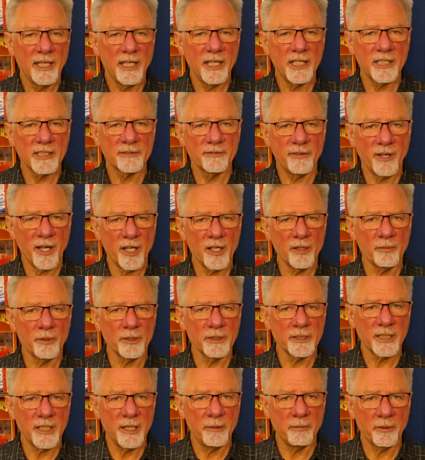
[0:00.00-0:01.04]
It is
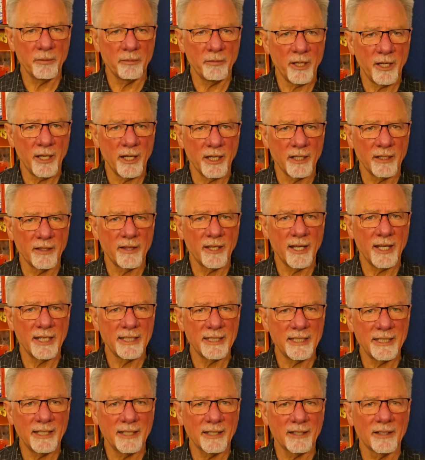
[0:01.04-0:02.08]
valuable to keep in mind the
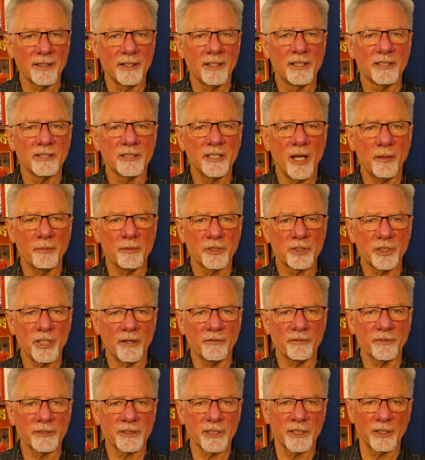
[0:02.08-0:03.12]
idea Thomas
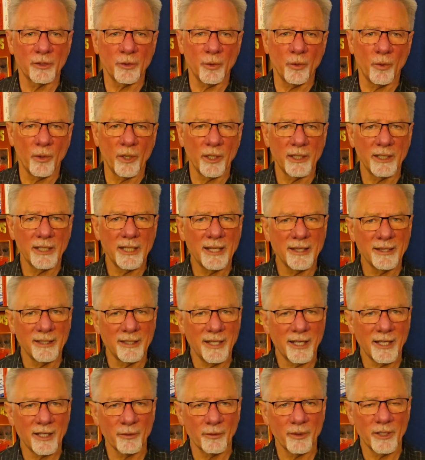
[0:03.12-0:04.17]
Jefferson coined in the
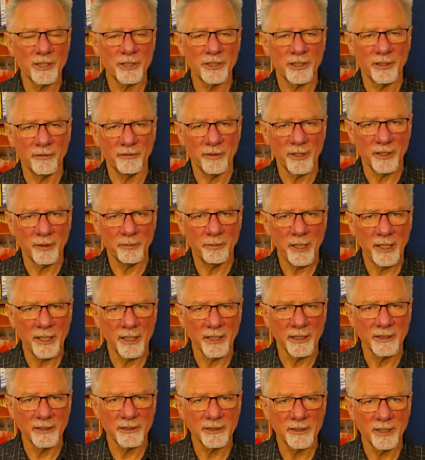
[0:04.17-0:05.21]
Declaration of
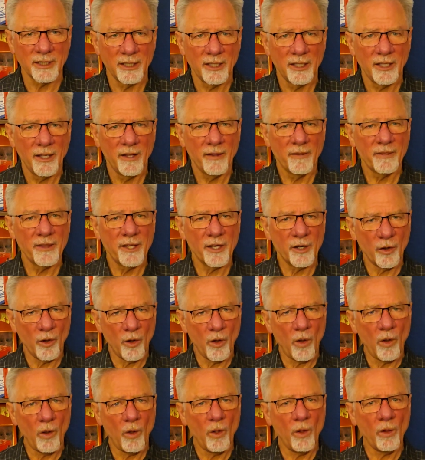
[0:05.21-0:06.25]
Independence, that
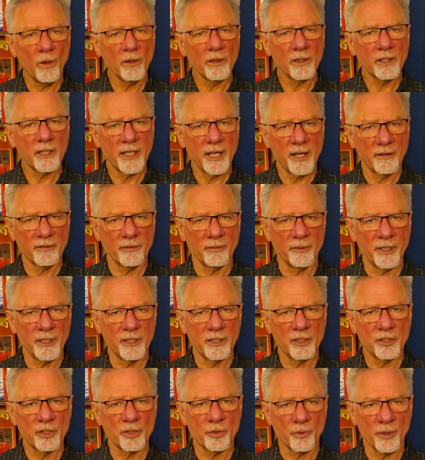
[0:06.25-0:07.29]
all
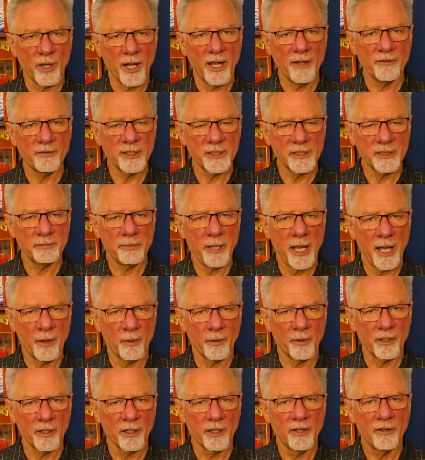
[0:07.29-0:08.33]
government derives its
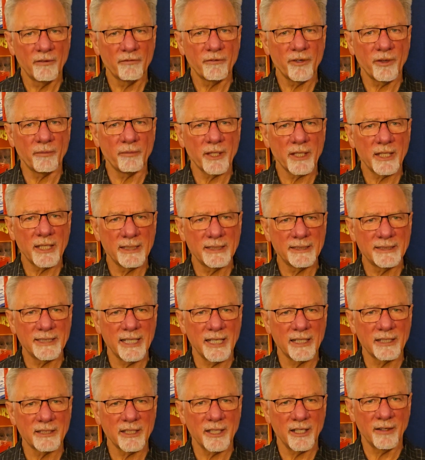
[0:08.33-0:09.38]
power from the
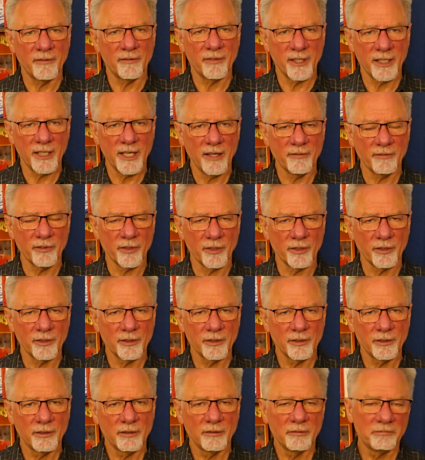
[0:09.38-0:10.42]
consent of the governed.
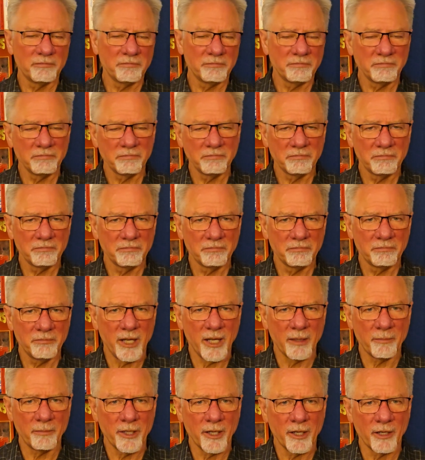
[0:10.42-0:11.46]

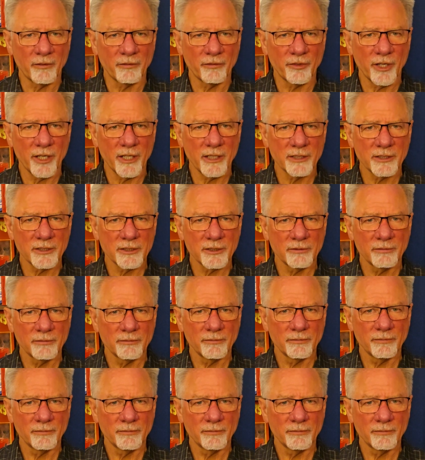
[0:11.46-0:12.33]
My paraphrase.